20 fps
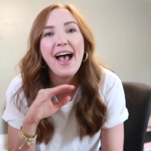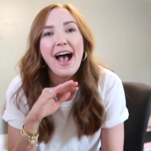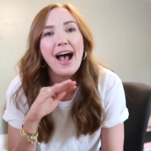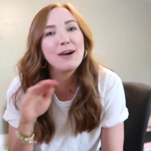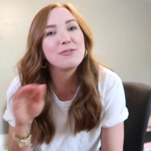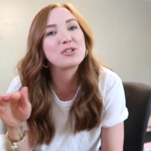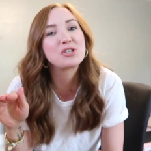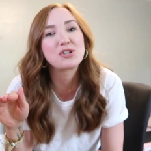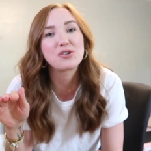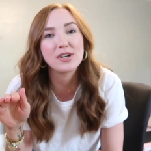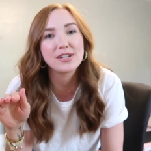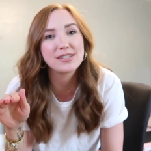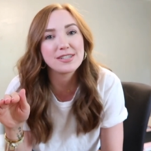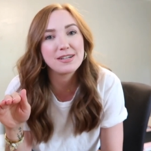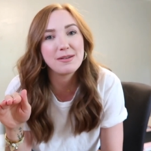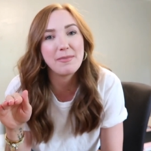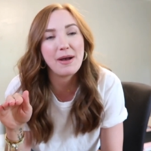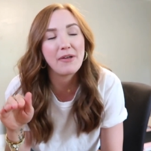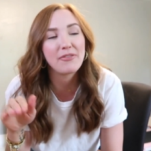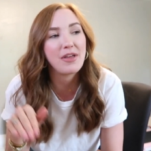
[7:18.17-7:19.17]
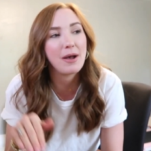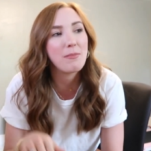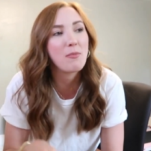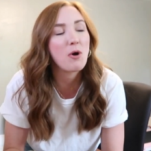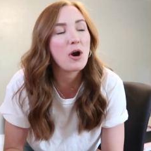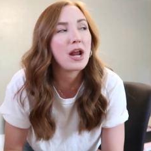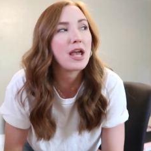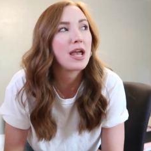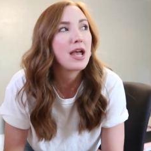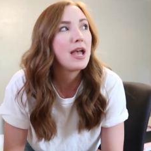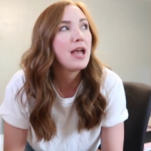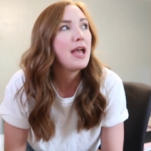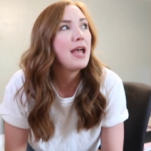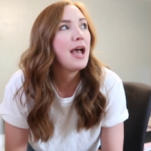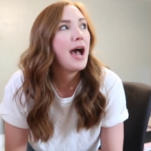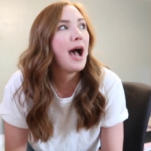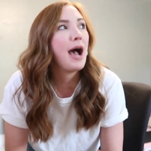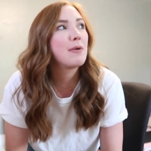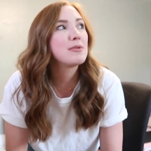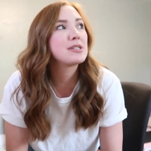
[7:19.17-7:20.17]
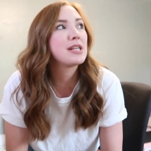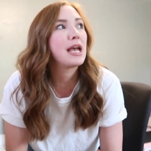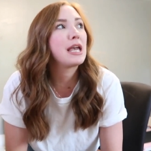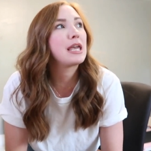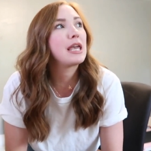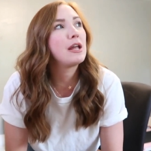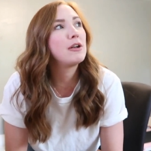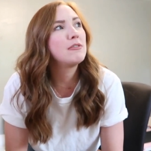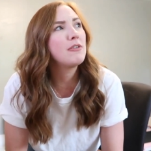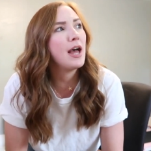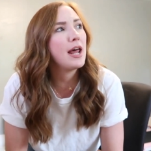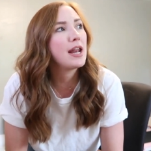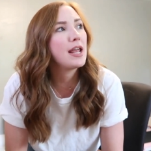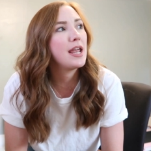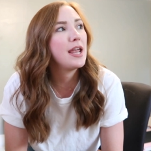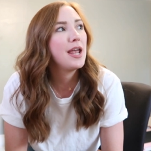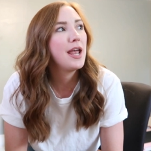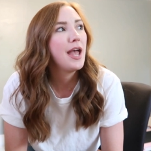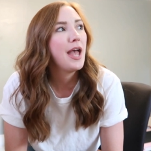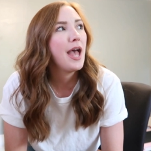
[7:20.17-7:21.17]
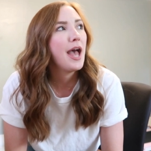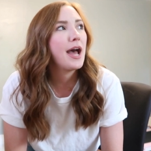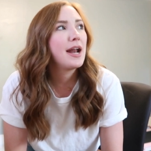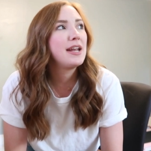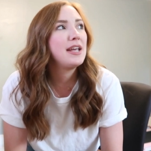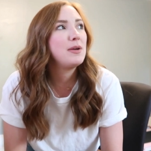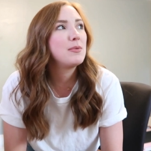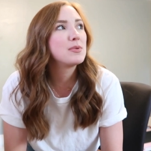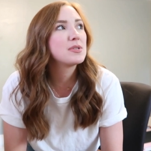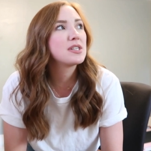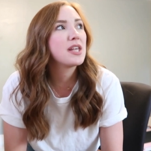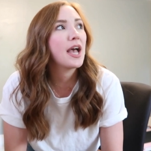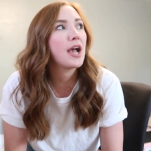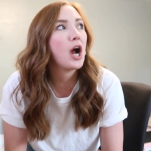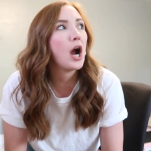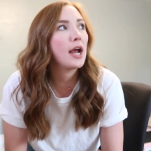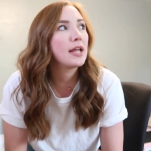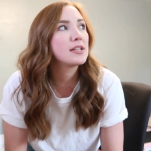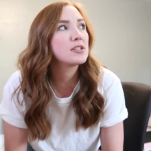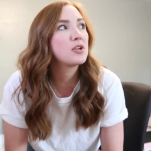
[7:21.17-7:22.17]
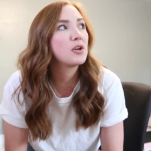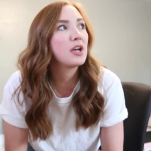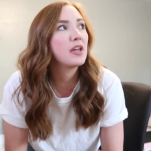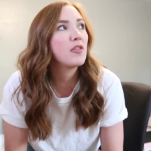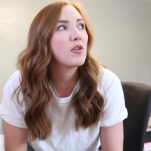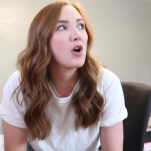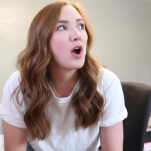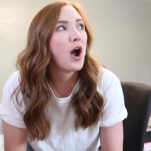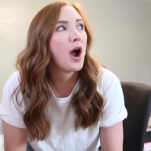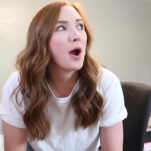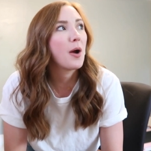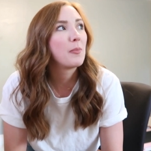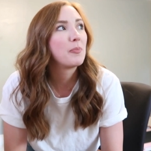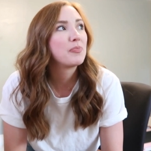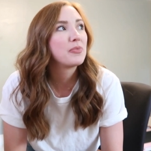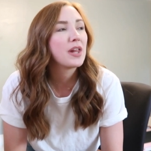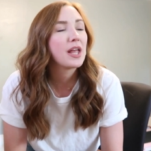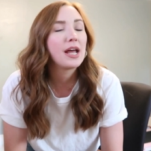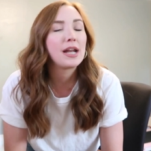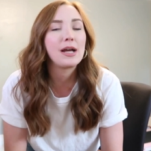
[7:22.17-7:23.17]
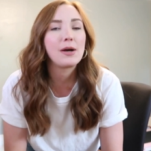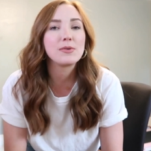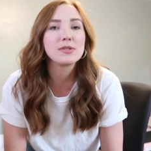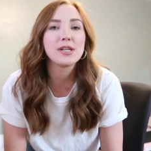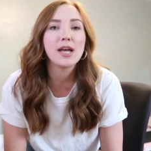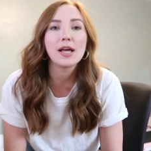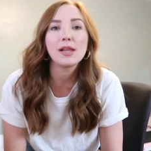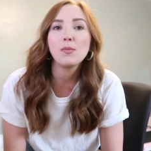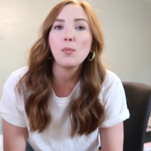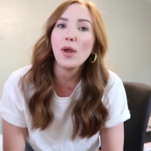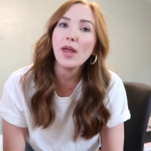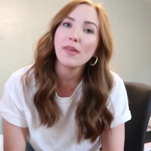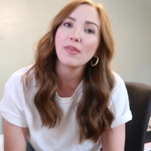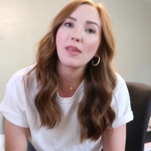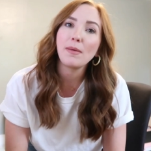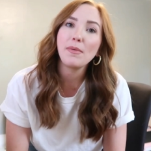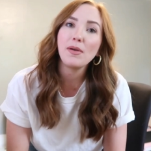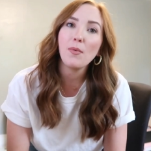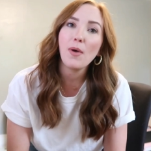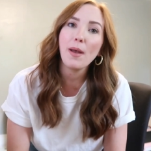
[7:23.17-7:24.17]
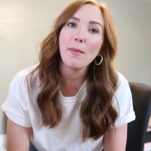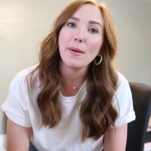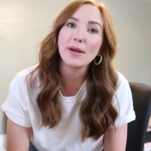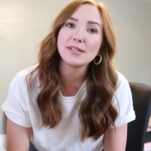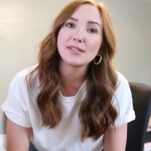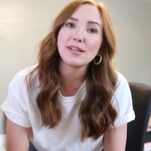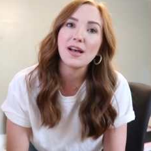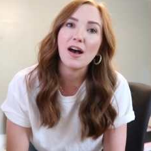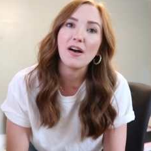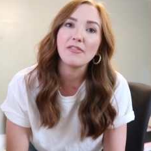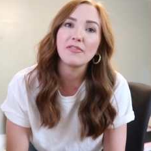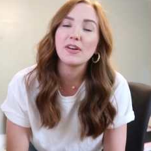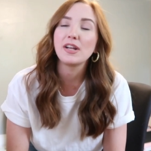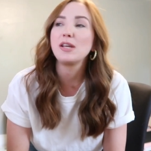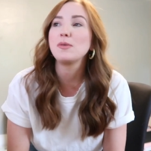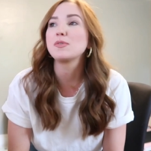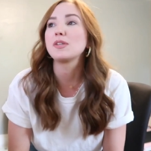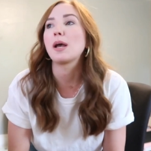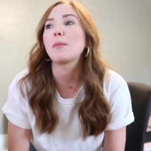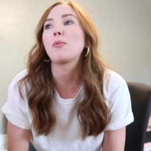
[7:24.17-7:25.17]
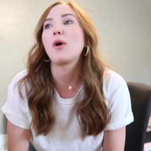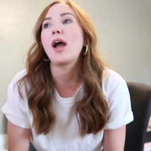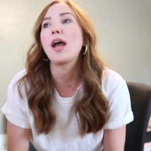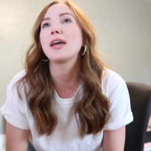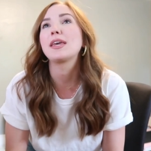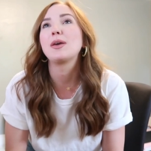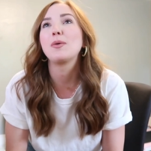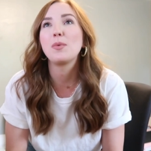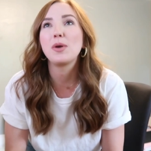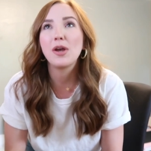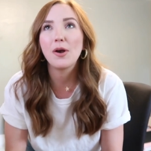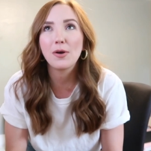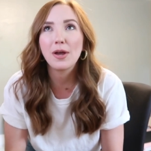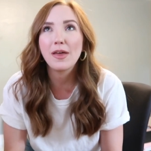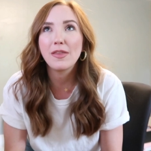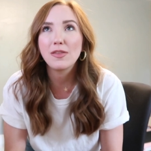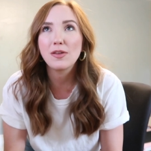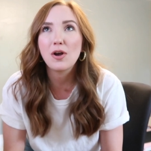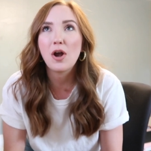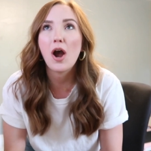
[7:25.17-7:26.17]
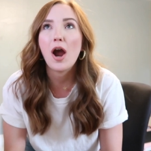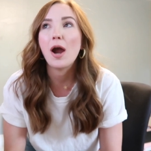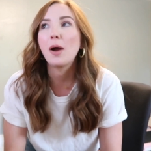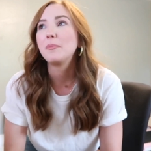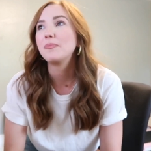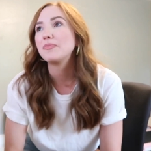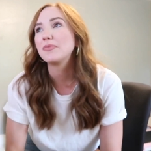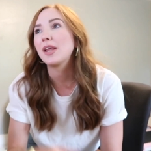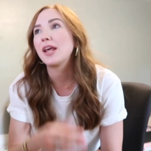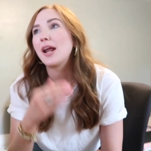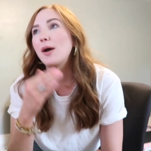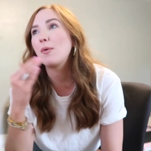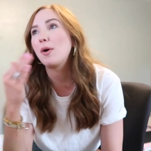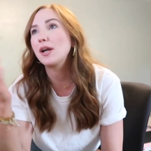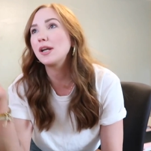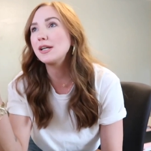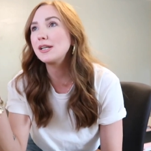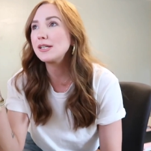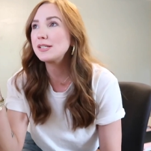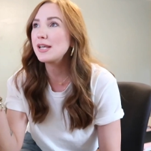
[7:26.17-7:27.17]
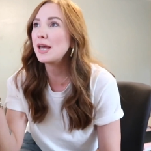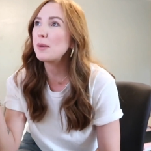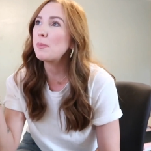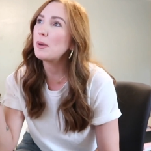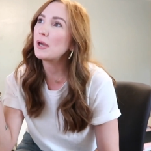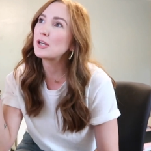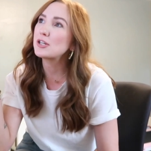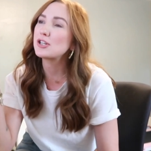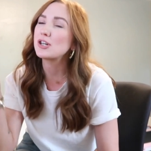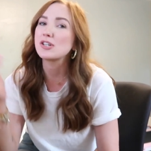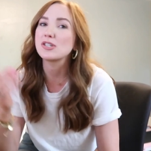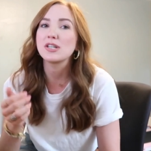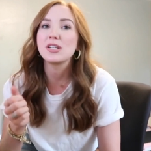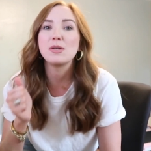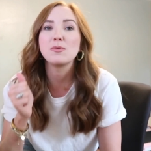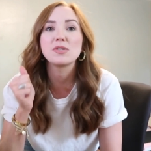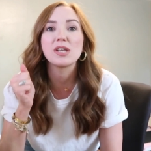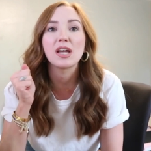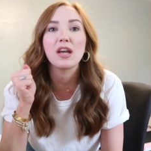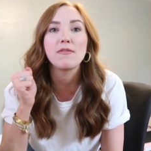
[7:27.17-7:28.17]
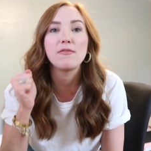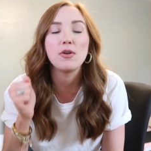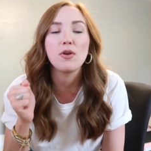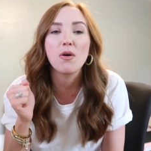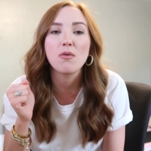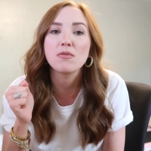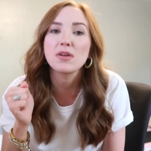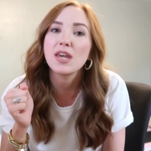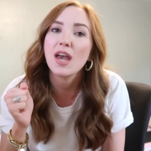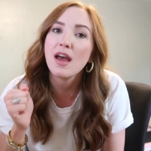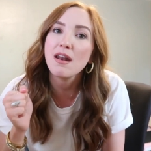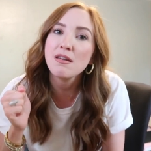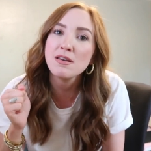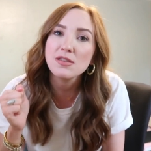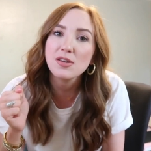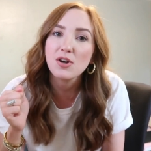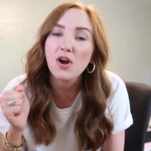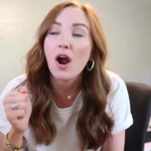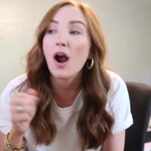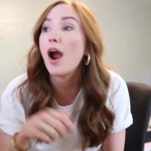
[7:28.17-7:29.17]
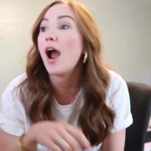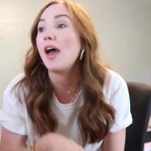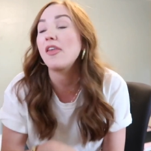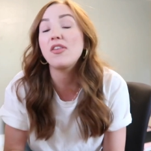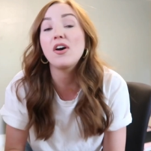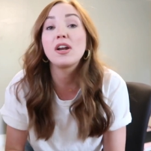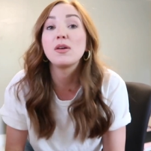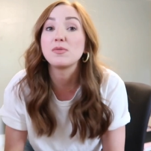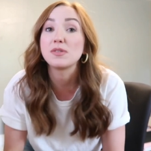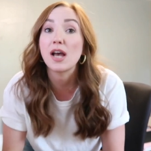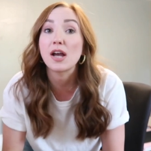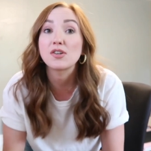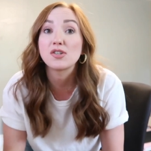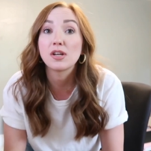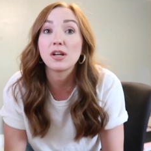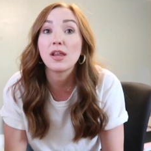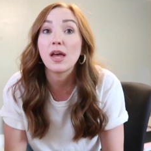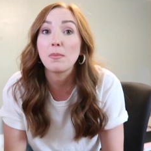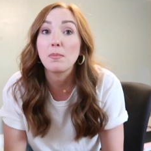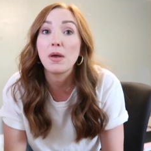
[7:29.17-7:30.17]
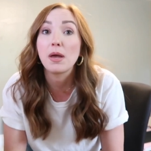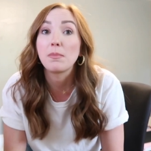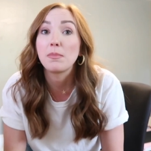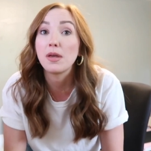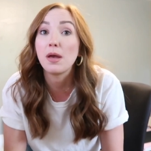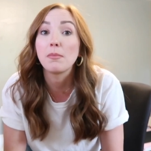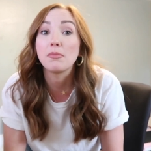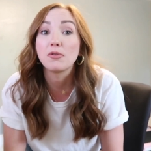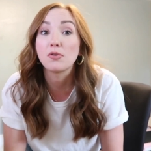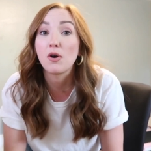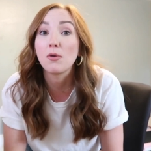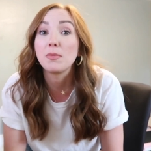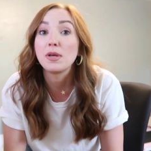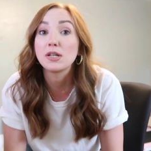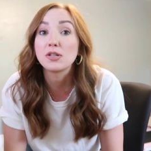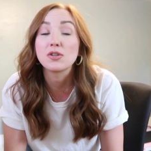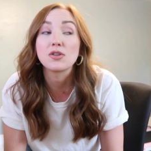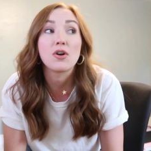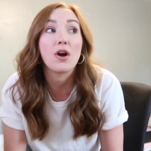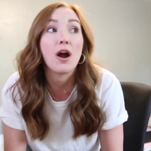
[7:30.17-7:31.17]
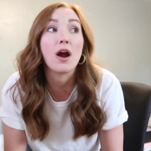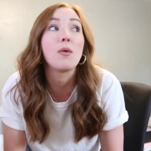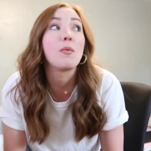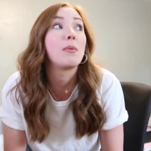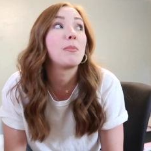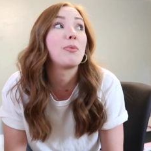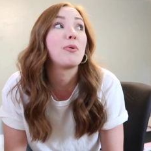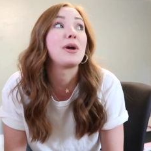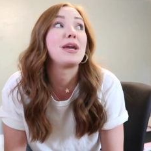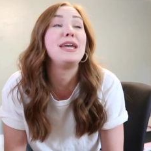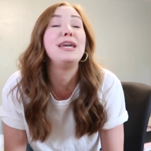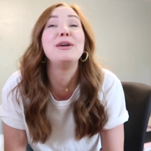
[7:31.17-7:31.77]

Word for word: I was stressing him out that morning. I was like getting ready. And he was like, all right, let's go get in the car. And I was like, wait, let me weigh myself. And he was like, Moriah, can we go get in the car? and I wanted to take pictures. And he was like, if you don't get in the car, I thought he was actually gonna like pick me up and throw me into the car at one point.